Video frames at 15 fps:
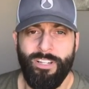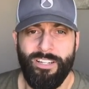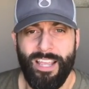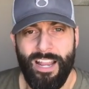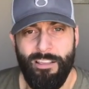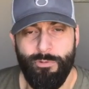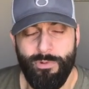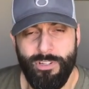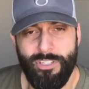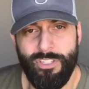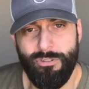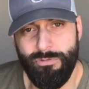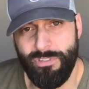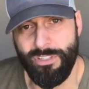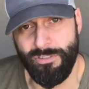to anyone
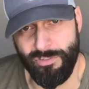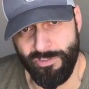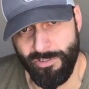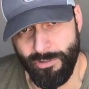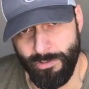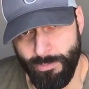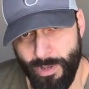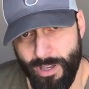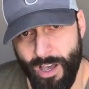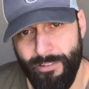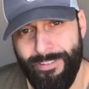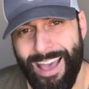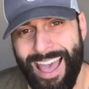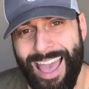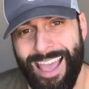using Zoom of
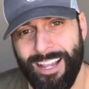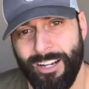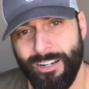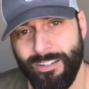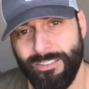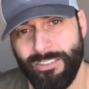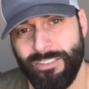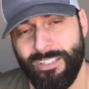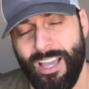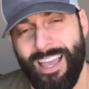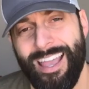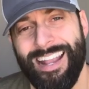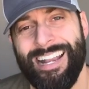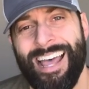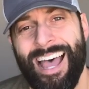hackers
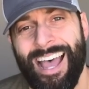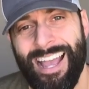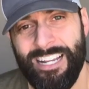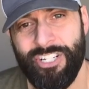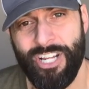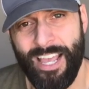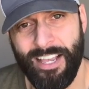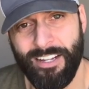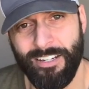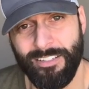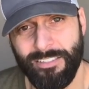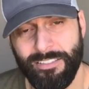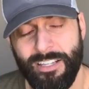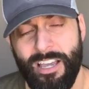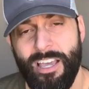and
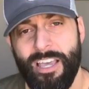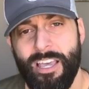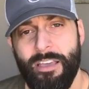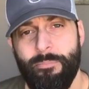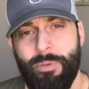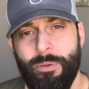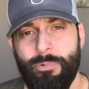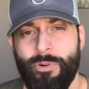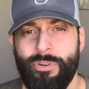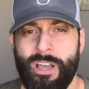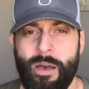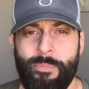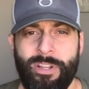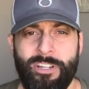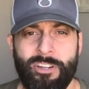hijackers. People who
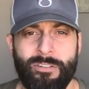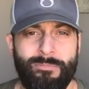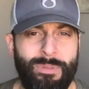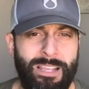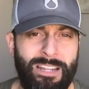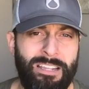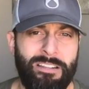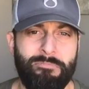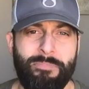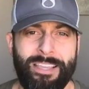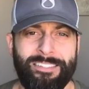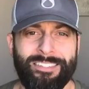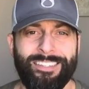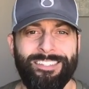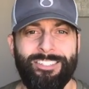come into your meeting and
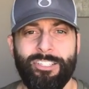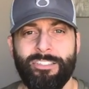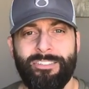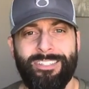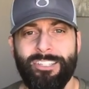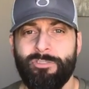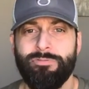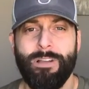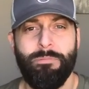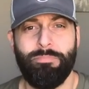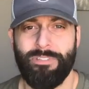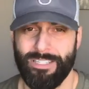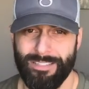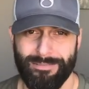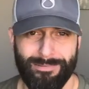basically just disrupt
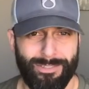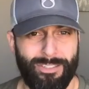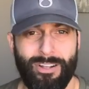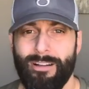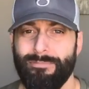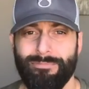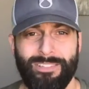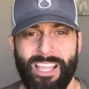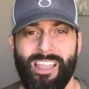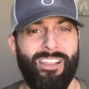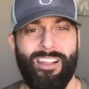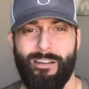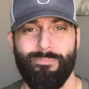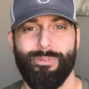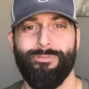it, start yelling
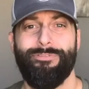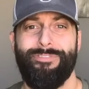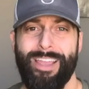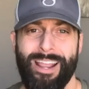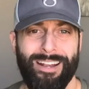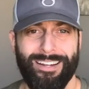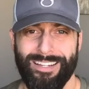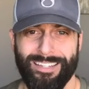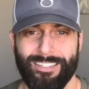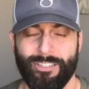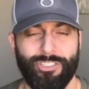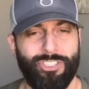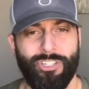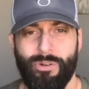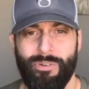out profanity or
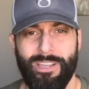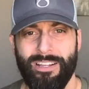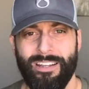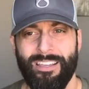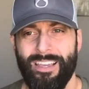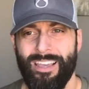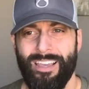showing